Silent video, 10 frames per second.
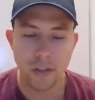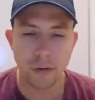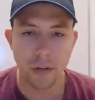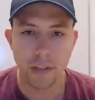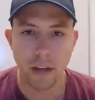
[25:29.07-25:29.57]

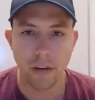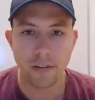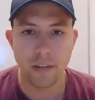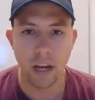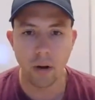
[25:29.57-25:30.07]
in this
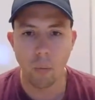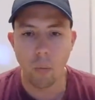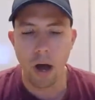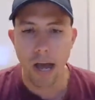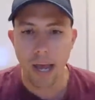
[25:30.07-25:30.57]
industry, is
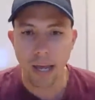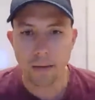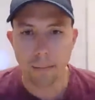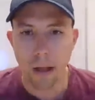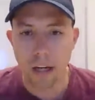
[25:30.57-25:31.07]

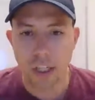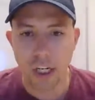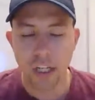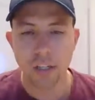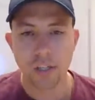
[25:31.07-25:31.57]
understanding
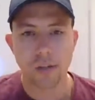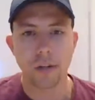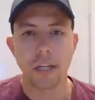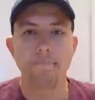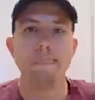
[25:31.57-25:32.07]
why the
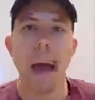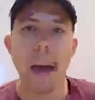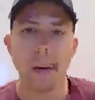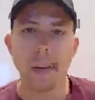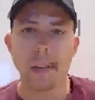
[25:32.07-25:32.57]
blockchain
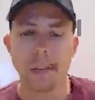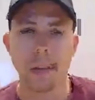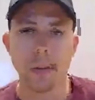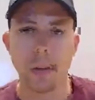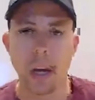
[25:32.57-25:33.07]
industry
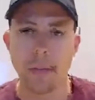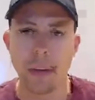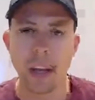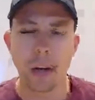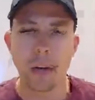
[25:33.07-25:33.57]
matters to
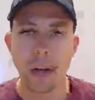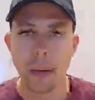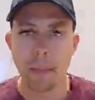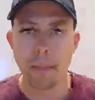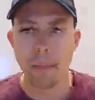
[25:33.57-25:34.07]
kind of
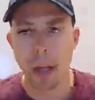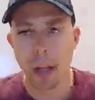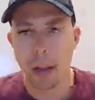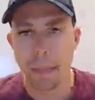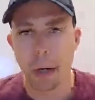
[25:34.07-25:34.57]

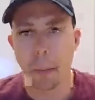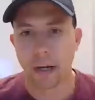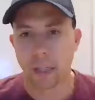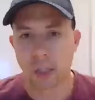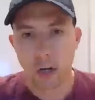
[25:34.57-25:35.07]
in the bigger
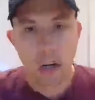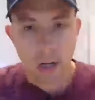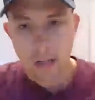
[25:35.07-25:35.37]
picture.